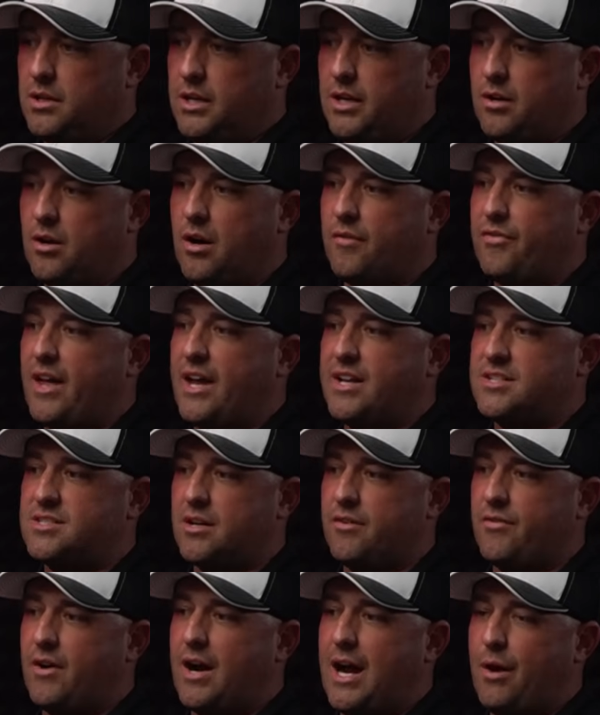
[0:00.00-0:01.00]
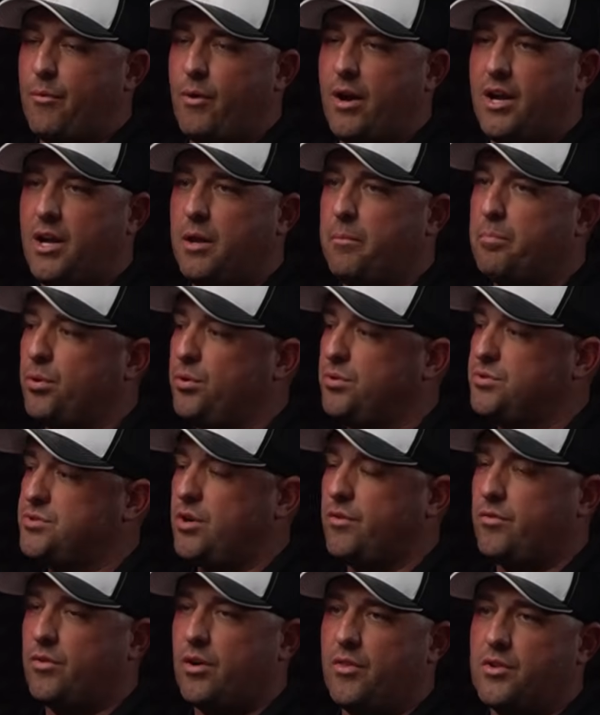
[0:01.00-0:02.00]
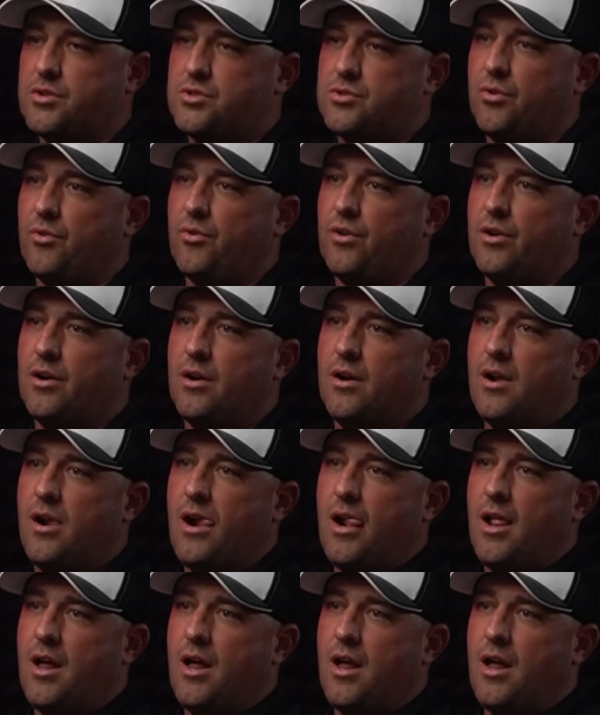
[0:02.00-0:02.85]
getting off the exit of a highway, and he pulls over on the shoulder.